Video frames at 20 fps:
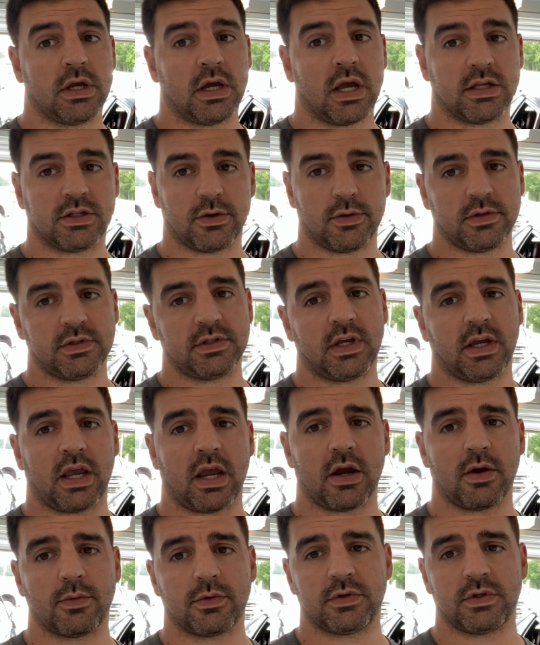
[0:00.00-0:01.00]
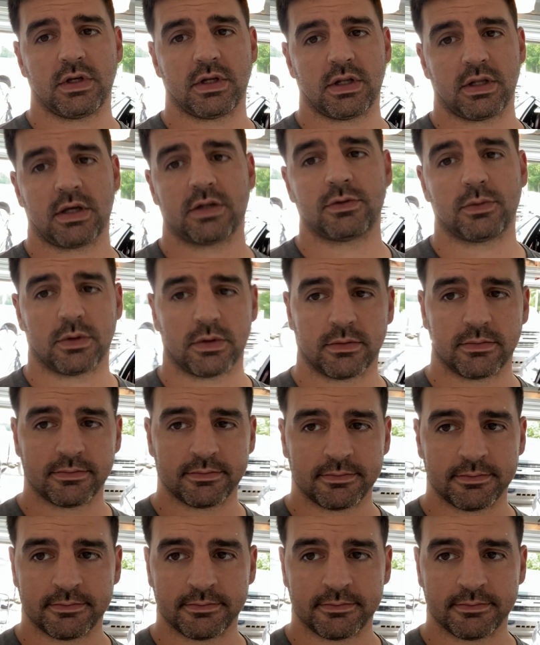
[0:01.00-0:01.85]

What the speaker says: As always, take care, and we'll see you on the next one.